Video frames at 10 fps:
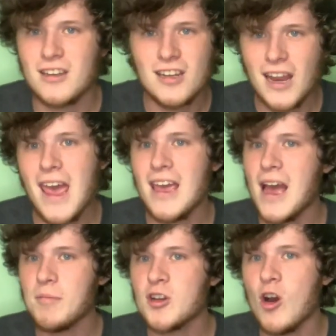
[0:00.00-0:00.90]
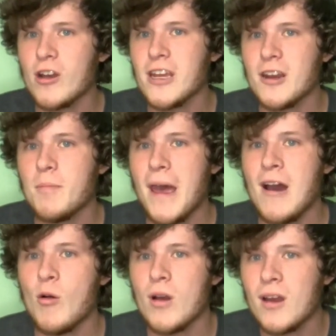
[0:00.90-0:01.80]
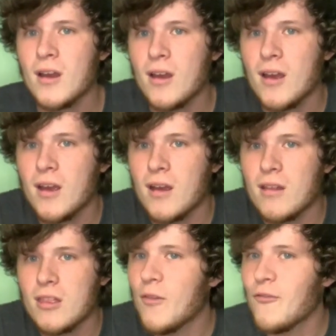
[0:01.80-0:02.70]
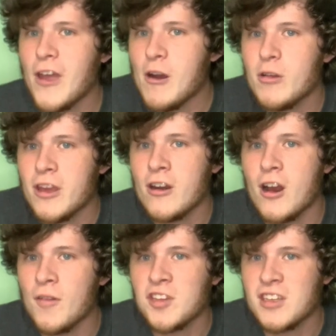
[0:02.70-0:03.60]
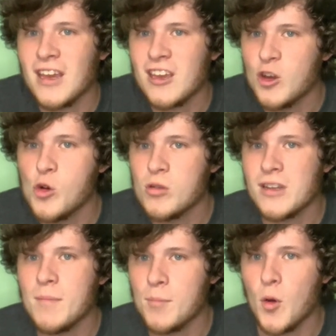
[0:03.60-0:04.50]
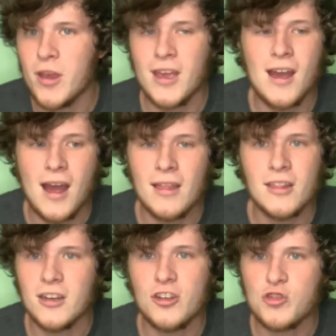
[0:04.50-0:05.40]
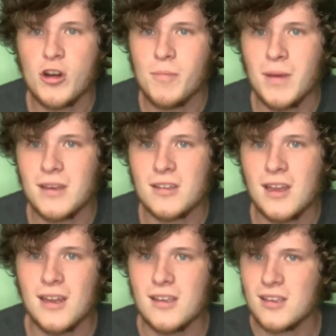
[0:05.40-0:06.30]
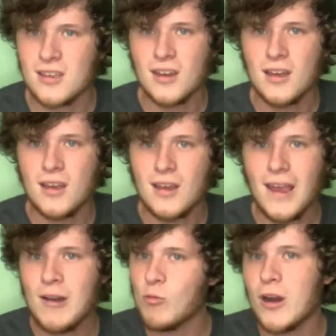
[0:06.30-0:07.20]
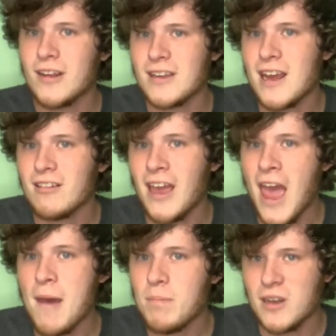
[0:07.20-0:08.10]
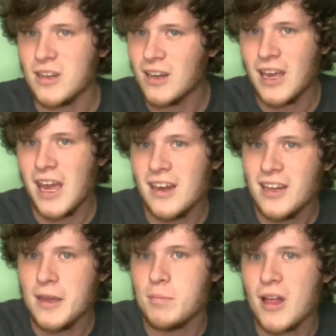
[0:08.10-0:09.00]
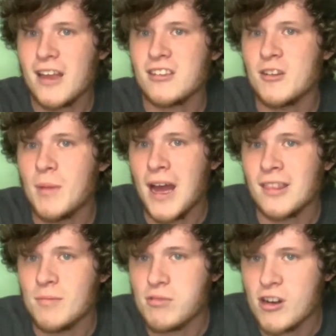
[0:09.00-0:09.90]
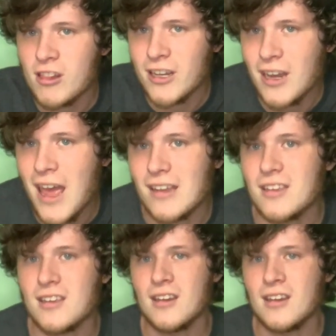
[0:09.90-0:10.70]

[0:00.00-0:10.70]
Today I'm talking about the failure of Sekou Doumbouya on the Detroit Pistons, and what exactly happened, and can he blossom on the Brooklyn Nets?